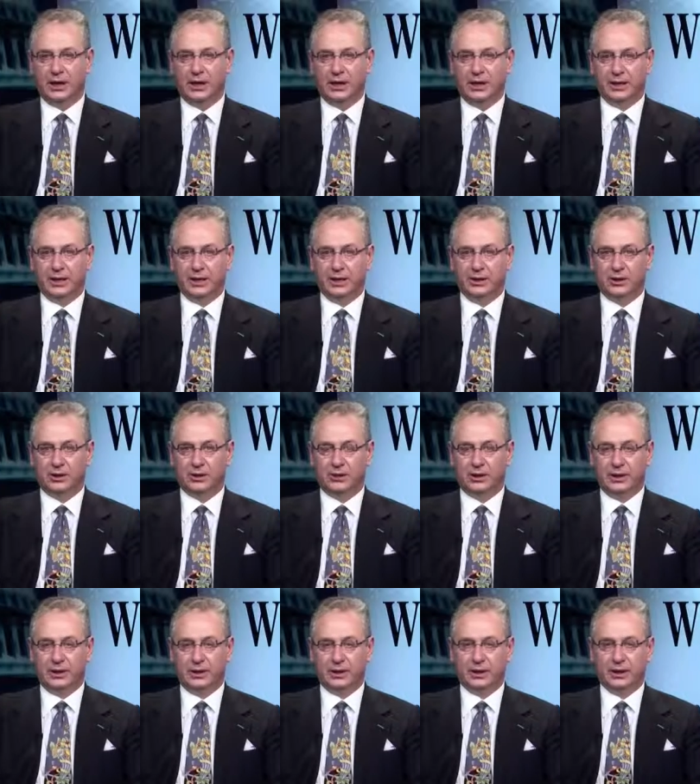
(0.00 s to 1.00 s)
uh,
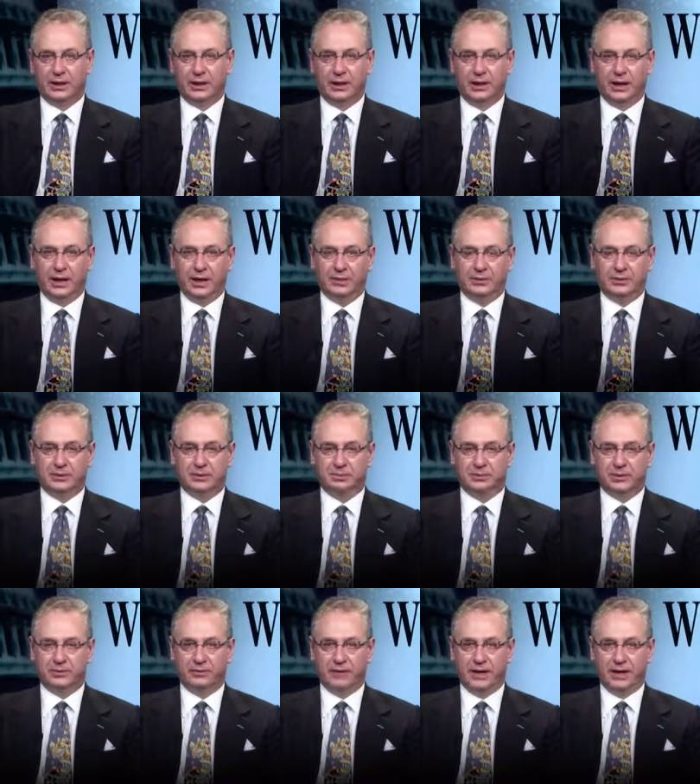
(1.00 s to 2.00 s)
including that
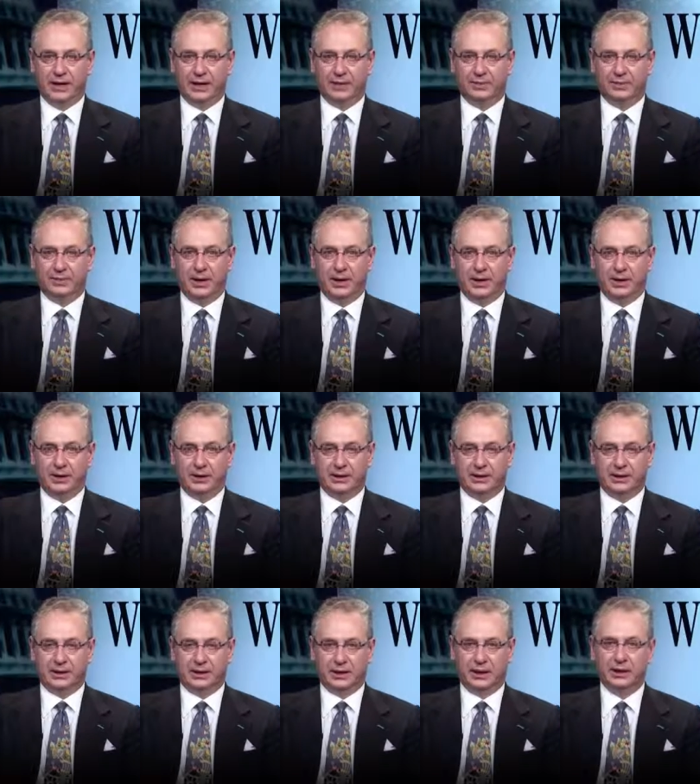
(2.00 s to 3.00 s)
provided by
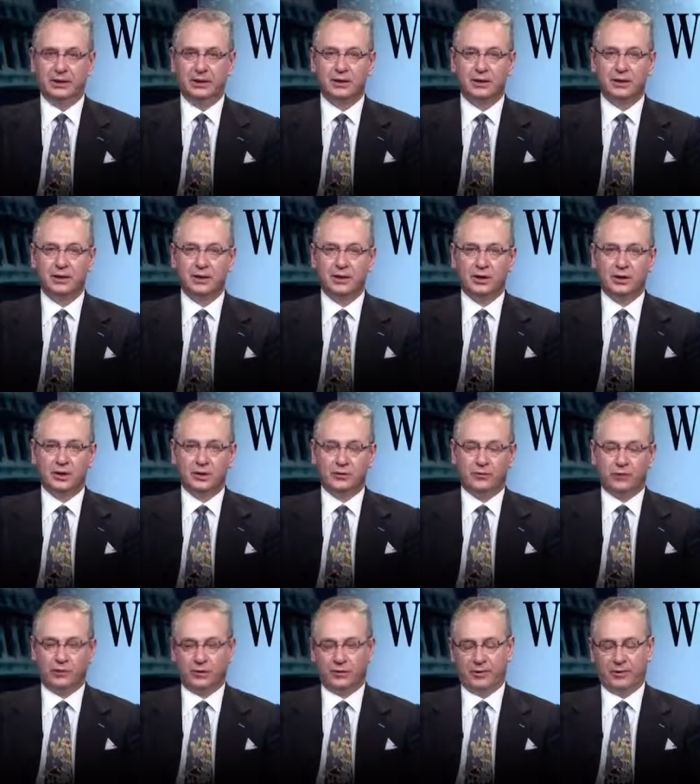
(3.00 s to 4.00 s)
the
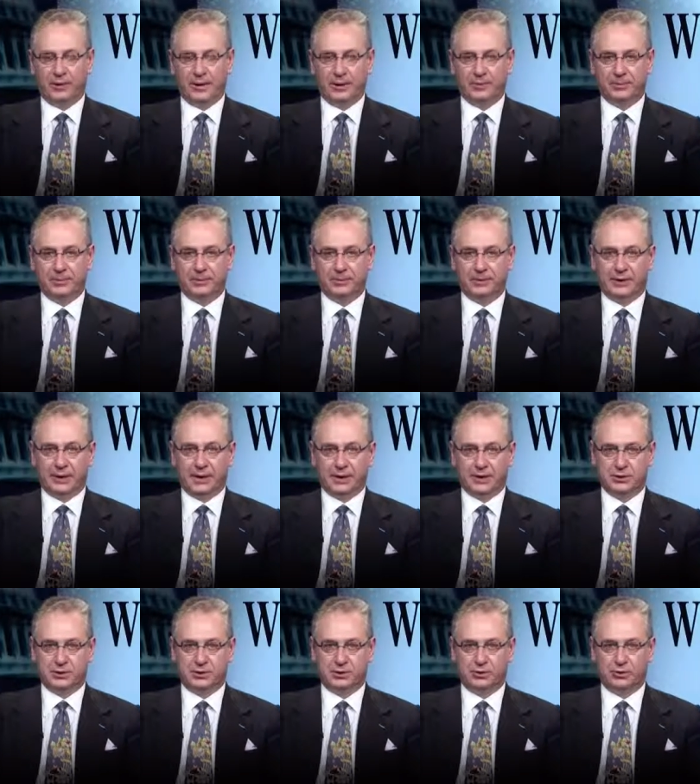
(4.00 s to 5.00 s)
Fourth Amendment to the
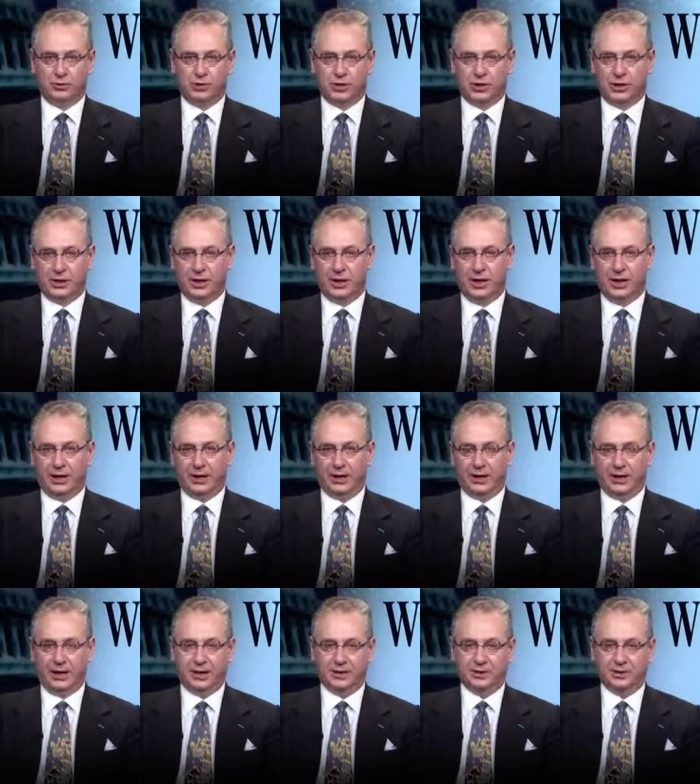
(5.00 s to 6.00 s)
Constitution
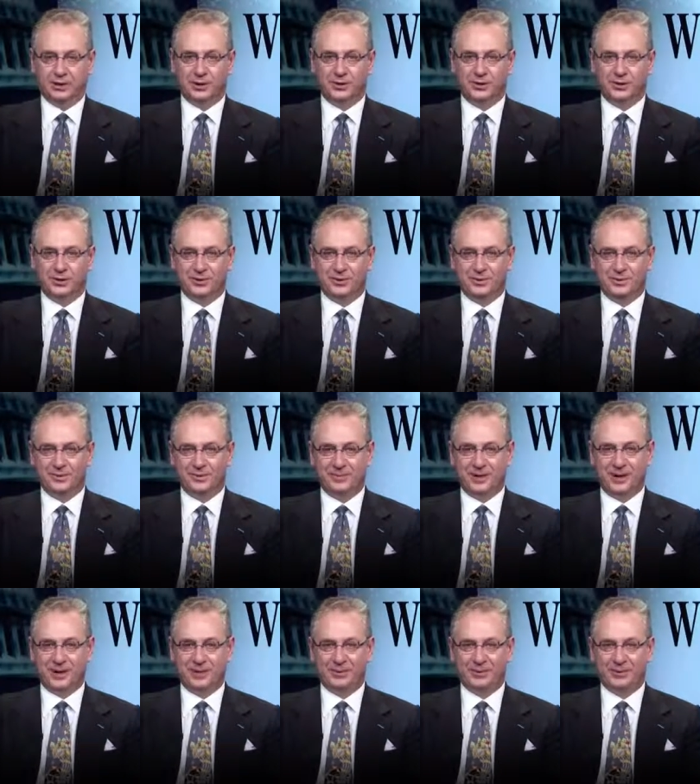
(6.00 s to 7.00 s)
that has to do
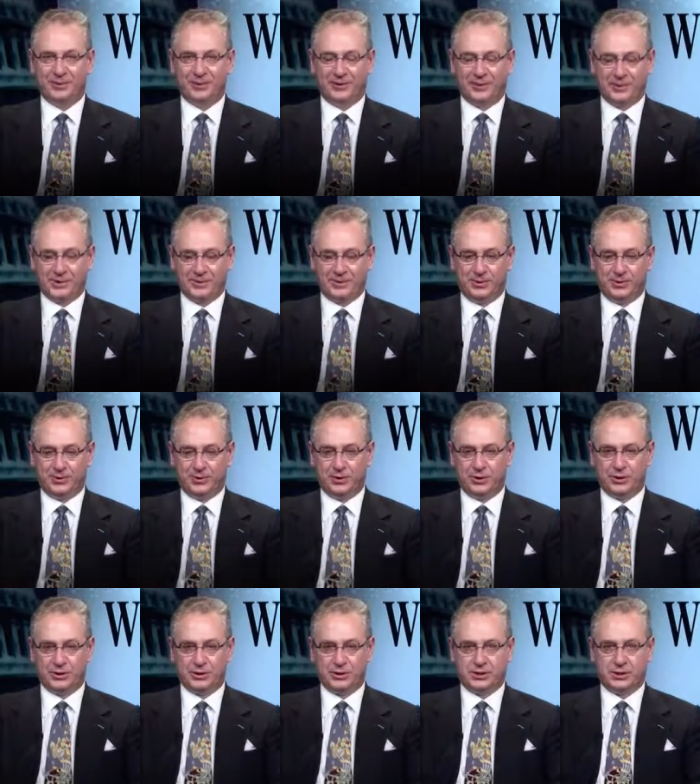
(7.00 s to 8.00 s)
merely with unreasonable
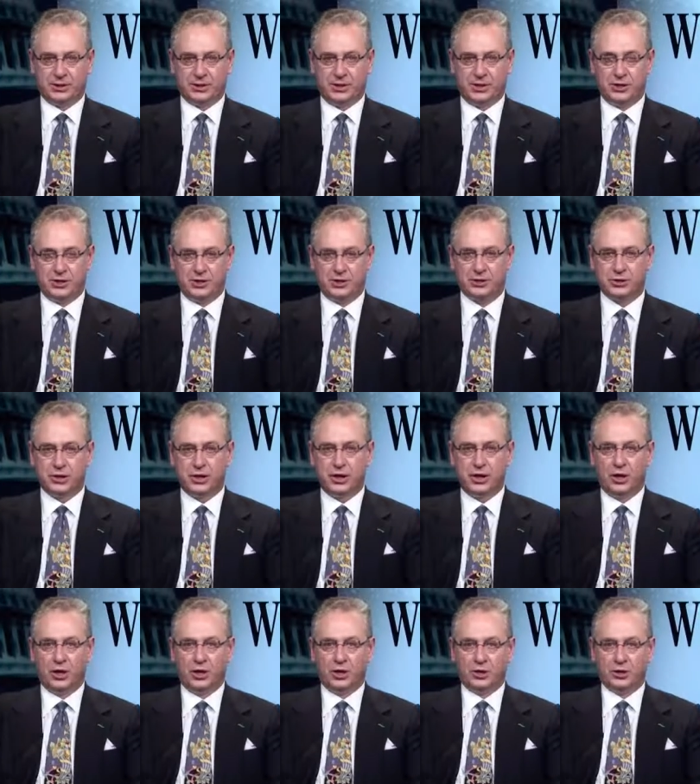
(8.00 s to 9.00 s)
searches and seizures.
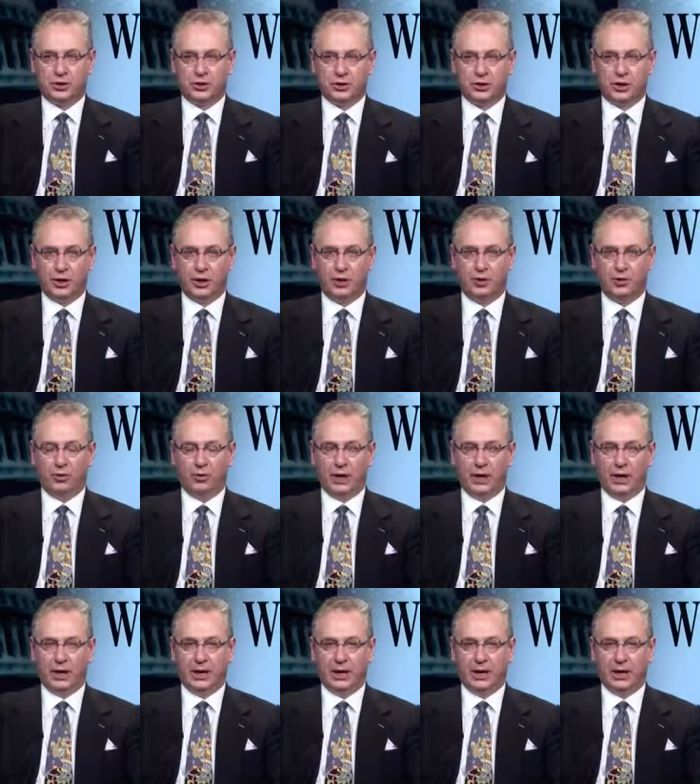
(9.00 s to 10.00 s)
So,
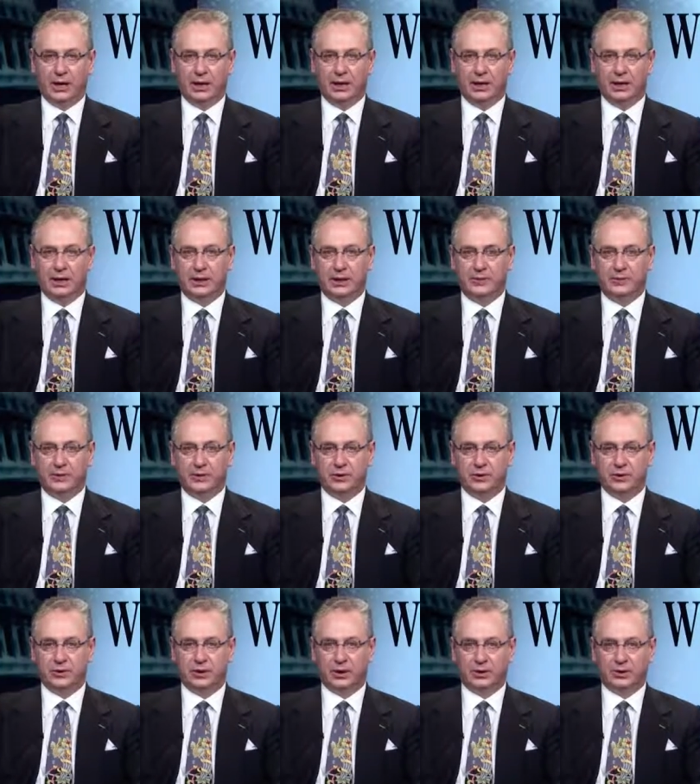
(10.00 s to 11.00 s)
uh, if
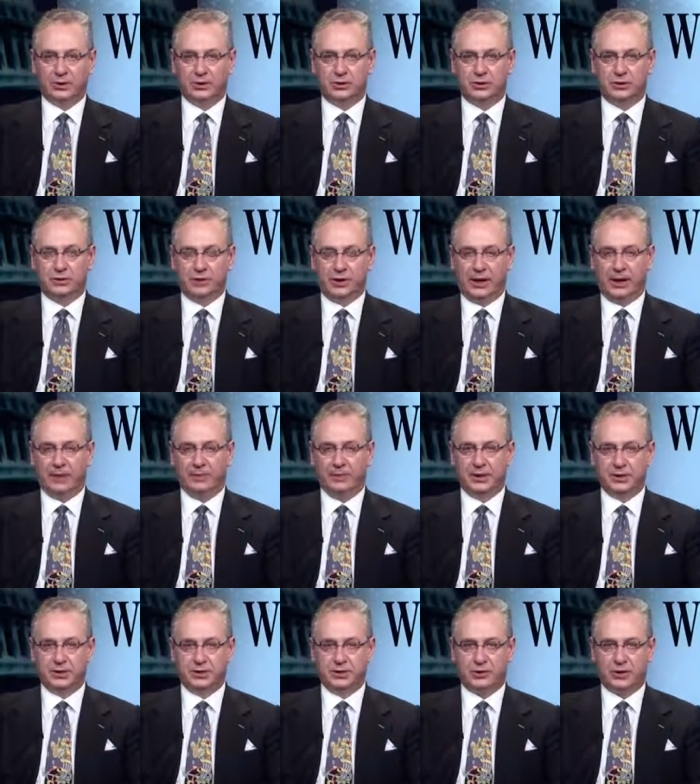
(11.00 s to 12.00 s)
you are, if a
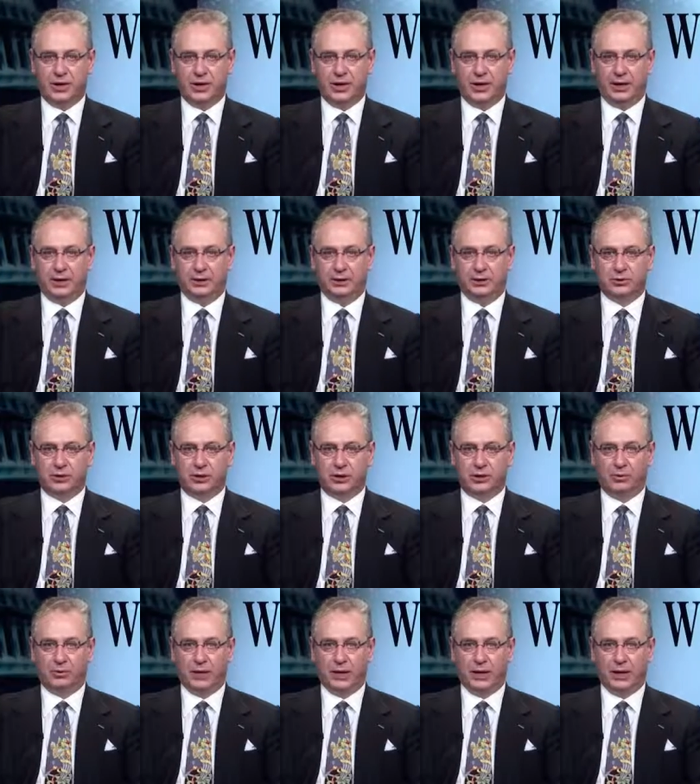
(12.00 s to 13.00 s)
government is trying to
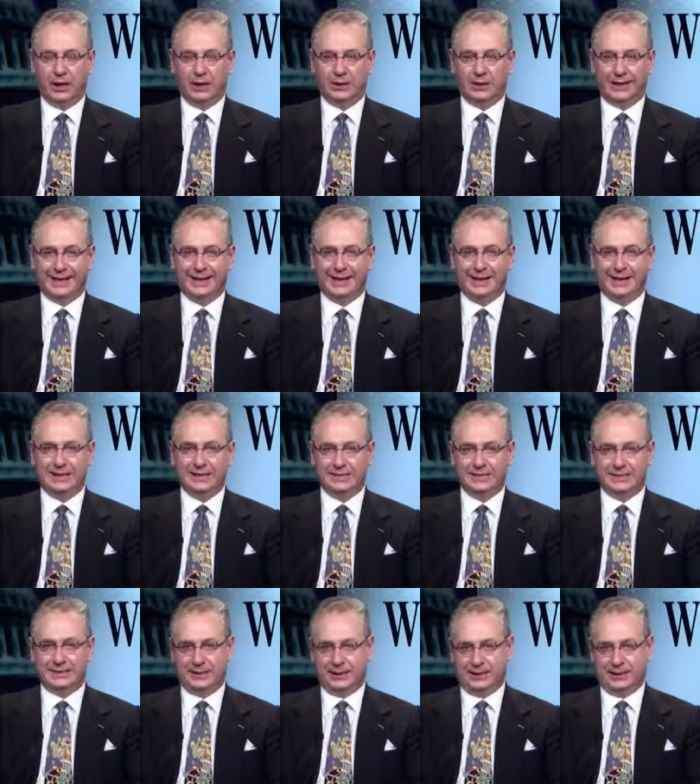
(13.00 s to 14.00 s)
acquire the
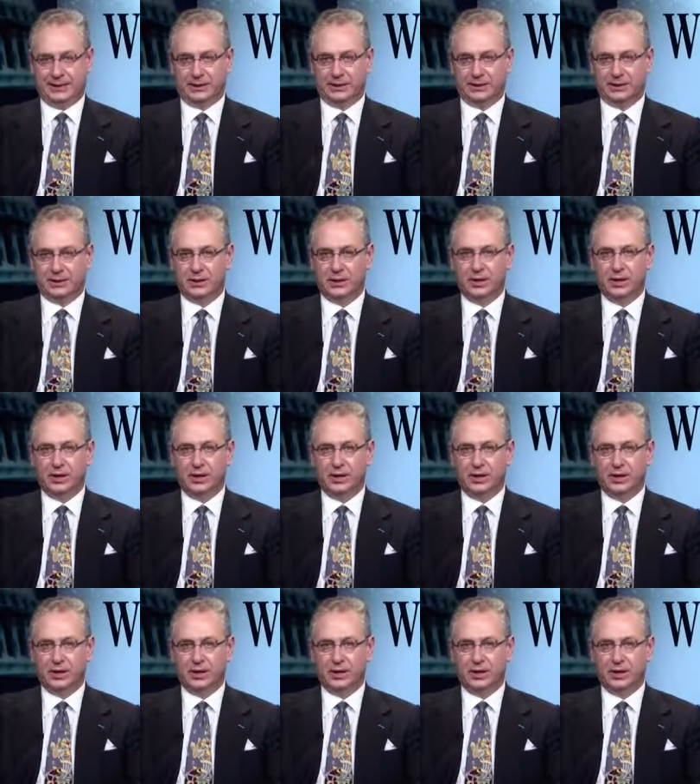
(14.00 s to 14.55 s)
content